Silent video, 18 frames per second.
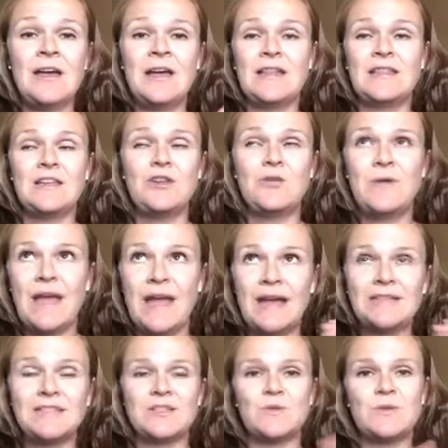then you
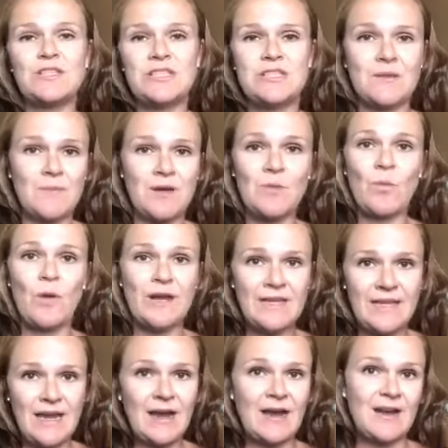can't switch them in
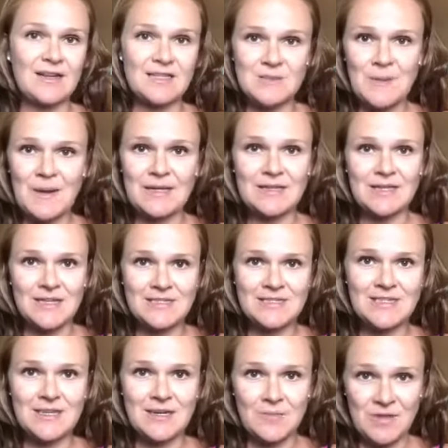one day and expect that
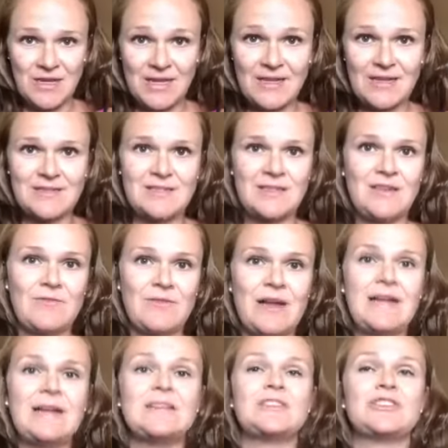it's going to be easy,
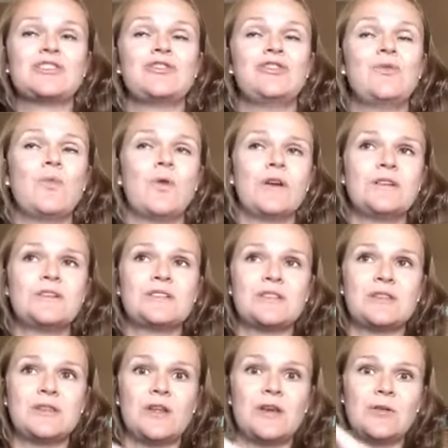right? So you want to
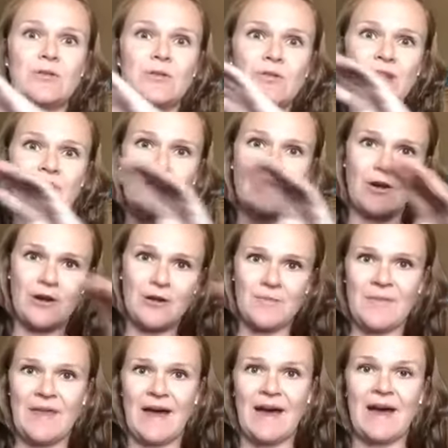slowly
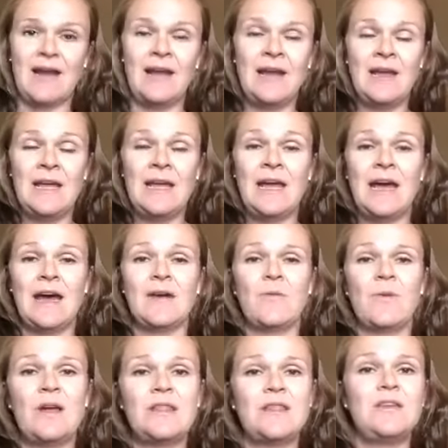curb that. And a
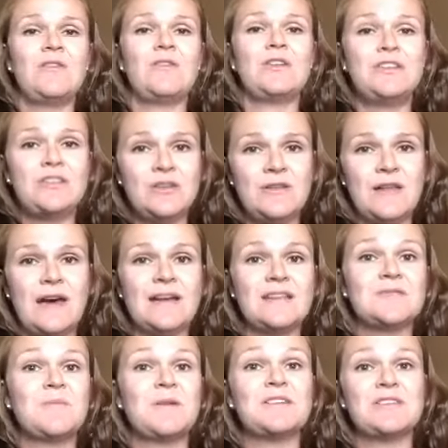way that you can do that
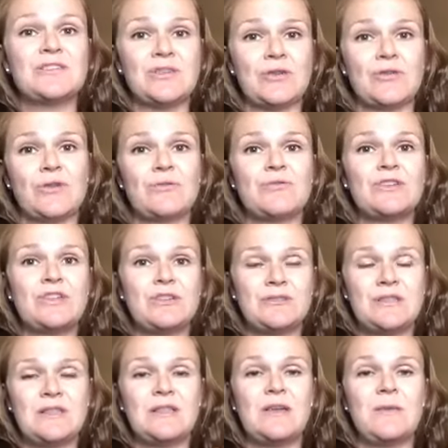is by slowly
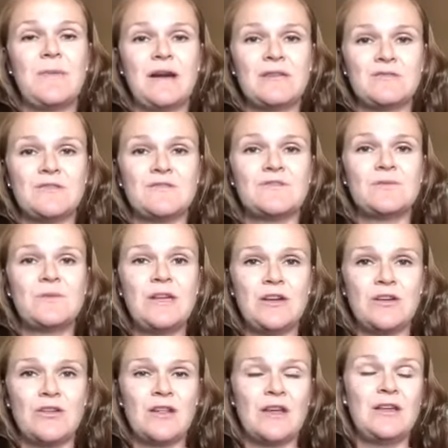reducing the amount of
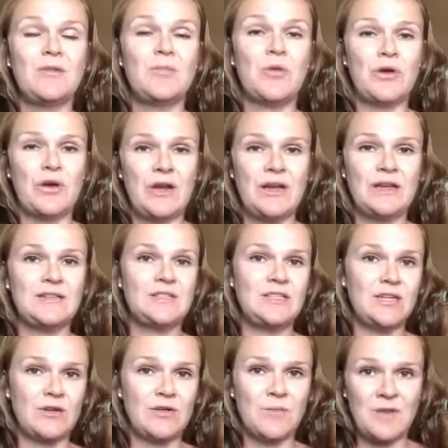sweetener that you put
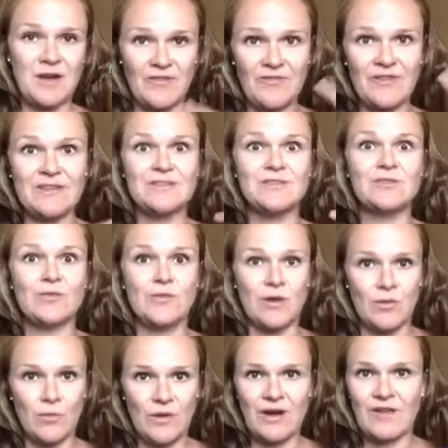into your muffins
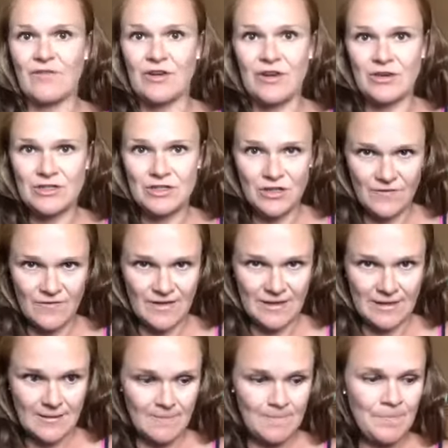or whatever you're serving
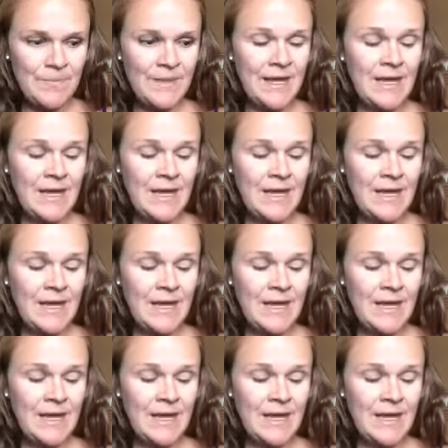them.